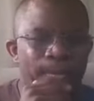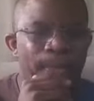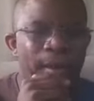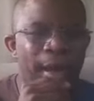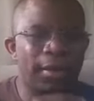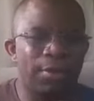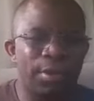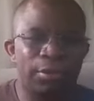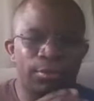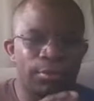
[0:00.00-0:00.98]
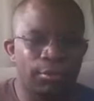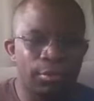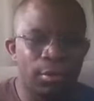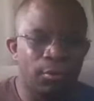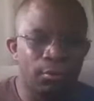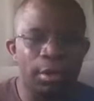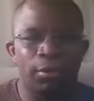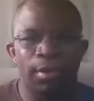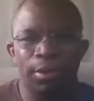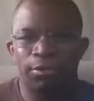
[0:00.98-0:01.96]
Kanye West was running
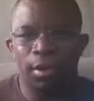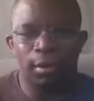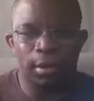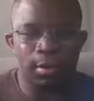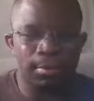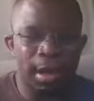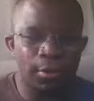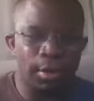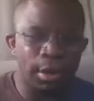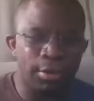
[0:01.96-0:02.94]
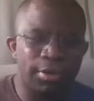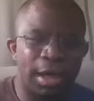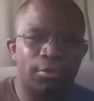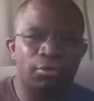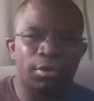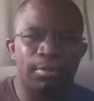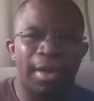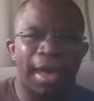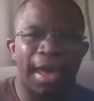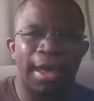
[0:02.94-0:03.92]
around talking about Donald Trump
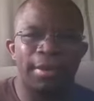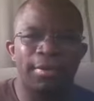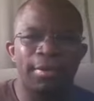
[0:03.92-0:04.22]
had